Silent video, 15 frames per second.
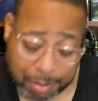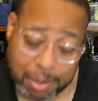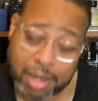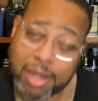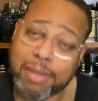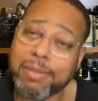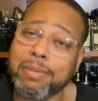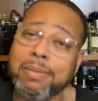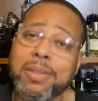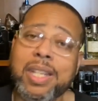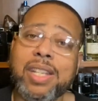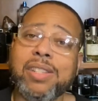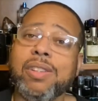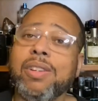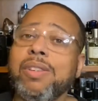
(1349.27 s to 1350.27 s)
man.
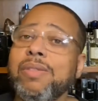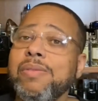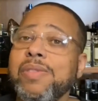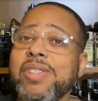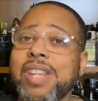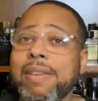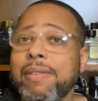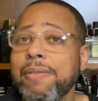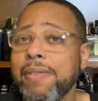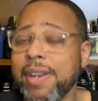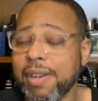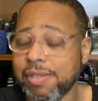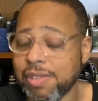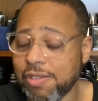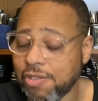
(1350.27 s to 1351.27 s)
These are 7
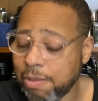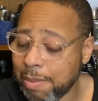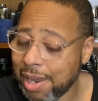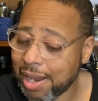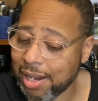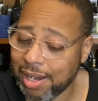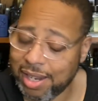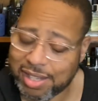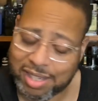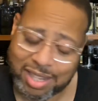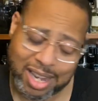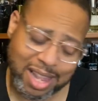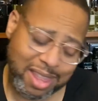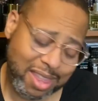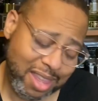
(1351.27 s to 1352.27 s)
fragrances from my collection
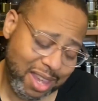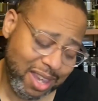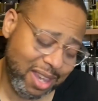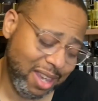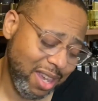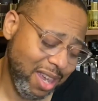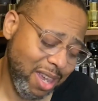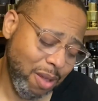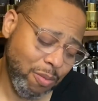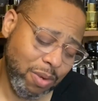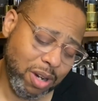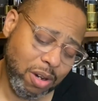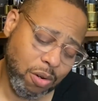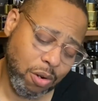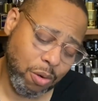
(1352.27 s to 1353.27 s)
that I think would
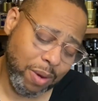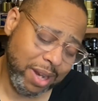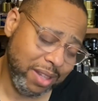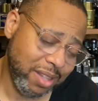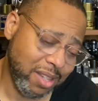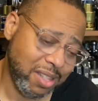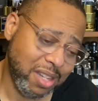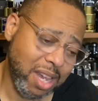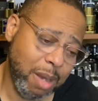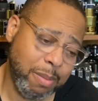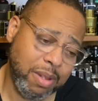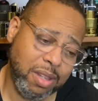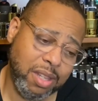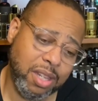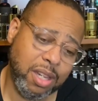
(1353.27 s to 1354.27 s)
go great this time
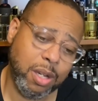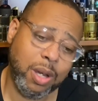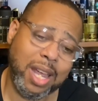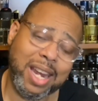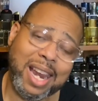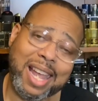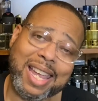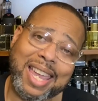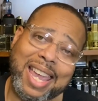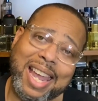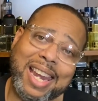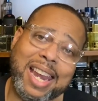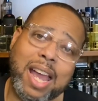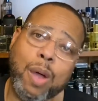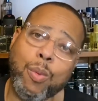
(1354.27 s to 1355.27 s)
of the year, and I
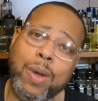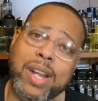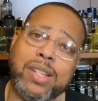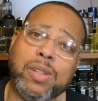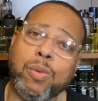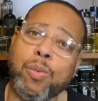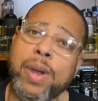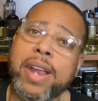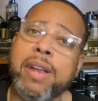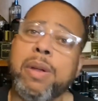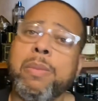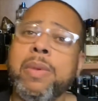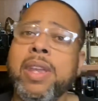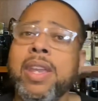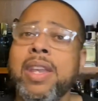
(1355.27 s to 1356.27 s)
cannot wait to wear them.
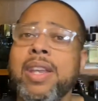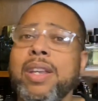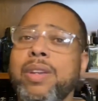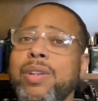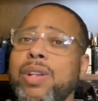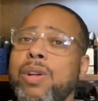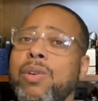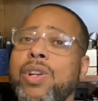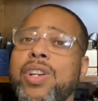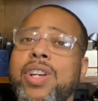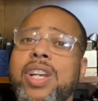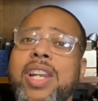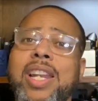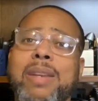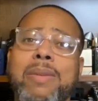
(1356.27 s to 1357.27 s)
It would go
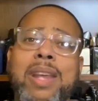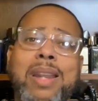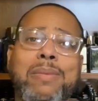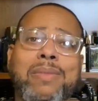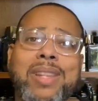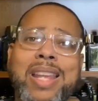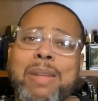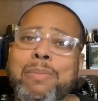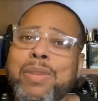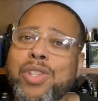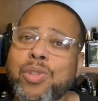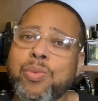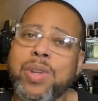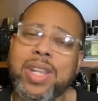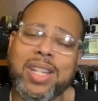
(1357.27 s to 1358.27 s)
good in that in
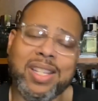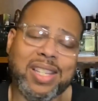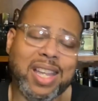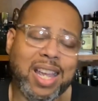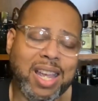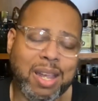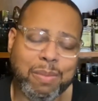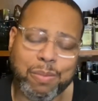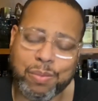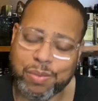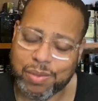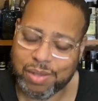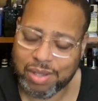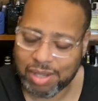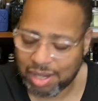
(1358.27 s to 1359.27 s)
between time,
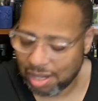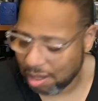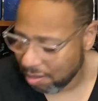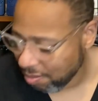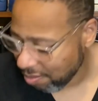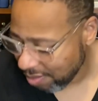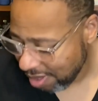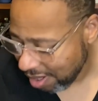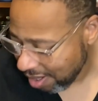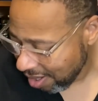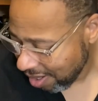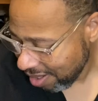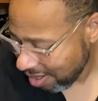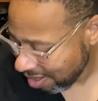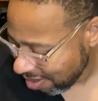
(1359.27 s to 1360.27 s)
you know,
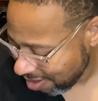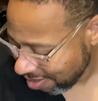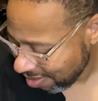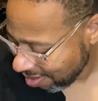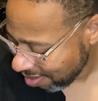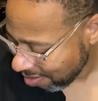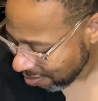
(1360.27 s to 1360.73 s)
just, you know,